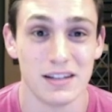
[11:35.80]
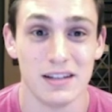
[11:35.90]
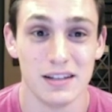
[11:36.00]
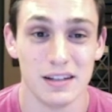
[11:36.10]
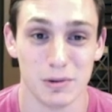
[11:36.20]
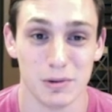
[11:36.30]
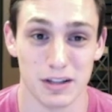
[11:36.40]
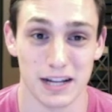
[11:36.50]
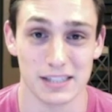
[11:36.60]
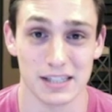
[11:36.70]
whether
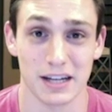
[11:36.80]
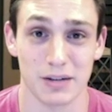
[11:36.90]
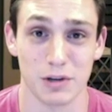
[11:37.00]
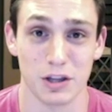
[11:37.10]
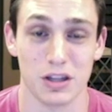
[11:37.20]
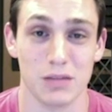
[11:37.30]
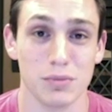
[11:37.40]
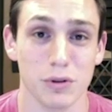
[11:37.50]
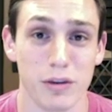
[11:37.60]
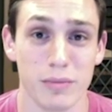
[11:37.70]
that's like with
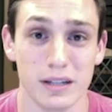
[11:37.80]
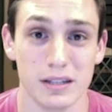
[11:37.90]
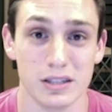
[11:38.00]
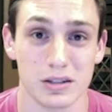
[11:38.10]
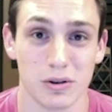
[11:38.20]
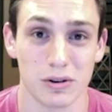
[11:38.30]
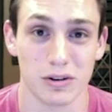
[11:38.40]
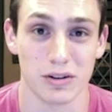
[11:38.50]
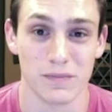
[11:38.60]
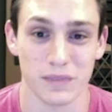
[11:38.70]
employment
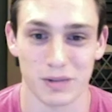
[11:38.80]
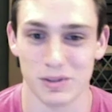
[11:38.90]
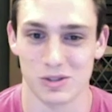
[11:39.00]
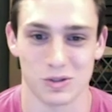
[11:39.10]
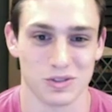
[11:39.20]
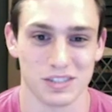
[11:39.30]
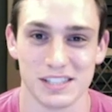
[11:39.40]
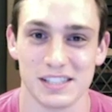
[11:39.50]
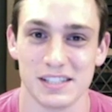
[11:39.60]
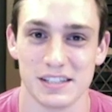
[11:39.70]
or like with social
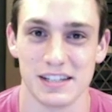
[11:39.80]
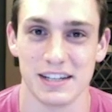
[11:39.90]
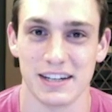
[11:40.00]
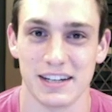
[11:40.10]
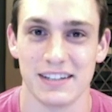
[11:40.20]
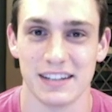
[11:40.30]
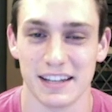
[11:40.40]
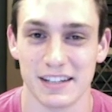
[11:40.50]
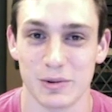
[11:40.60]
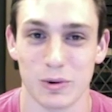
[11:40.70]
distancing
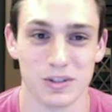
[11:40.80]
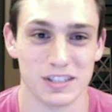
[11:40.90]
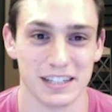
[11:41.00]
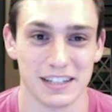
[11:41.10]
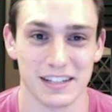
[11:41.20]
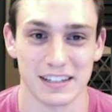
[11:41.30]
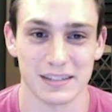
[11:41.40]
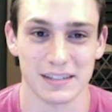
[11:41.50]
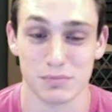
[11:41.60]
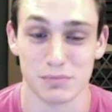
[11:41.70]
and quarantine, like
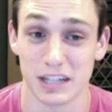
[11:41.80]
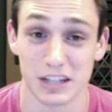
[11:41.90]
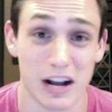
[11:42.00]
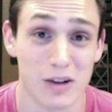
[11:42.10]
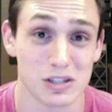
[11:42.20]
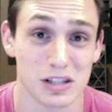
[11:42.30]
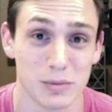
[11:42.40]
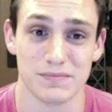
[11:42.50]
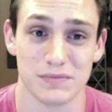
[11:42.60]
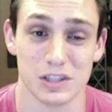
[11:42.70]
being in your house a lot
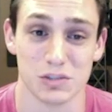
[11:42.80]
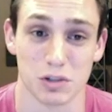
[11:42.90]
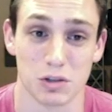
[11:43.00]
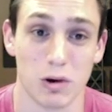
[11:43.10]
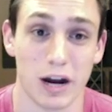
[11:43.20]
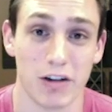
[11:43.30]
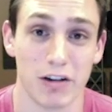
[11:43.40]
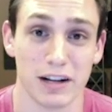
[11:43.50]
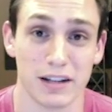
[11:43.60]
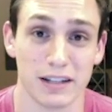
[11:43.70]
more is
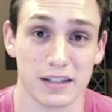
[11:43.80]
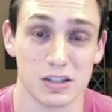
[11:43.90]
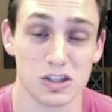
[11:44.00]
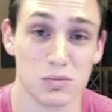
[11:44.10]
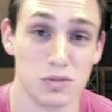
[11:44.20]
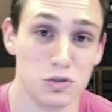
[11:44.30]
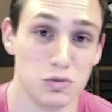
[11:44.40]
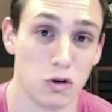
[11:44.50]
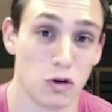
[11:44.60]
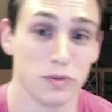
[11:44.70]
requiring like some new
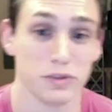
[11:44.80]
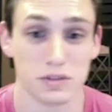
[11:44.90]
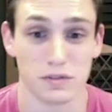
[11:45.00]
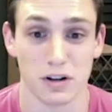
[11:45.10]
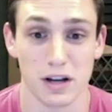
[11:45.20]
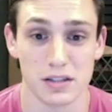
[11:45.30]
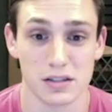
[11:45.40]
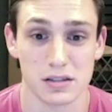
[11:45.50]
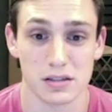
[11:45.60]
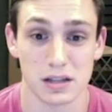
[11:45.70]
normals for
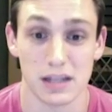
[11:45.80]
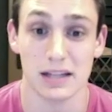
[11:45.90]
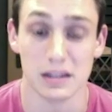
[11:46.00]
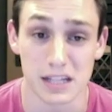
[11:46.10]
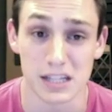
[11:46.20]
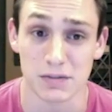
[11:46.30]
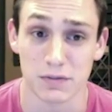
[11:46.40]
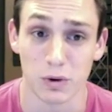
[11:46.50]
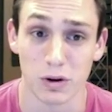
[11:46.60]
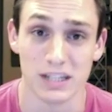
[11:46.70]
us, at least
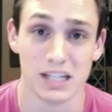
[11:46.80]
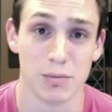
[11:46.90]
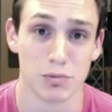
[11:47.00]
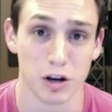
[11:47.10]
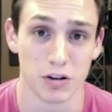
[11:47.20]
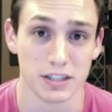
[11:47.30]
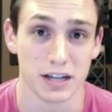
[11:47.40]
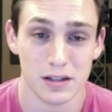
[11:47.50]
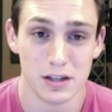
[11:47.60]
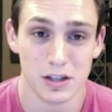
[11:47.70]
for a temporary
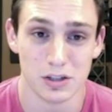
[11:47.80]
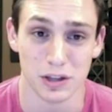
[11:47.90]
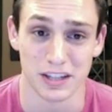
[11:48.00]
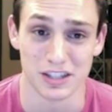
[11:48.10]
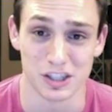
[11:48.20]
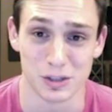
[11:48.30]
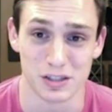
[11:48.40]
time. So I think it's just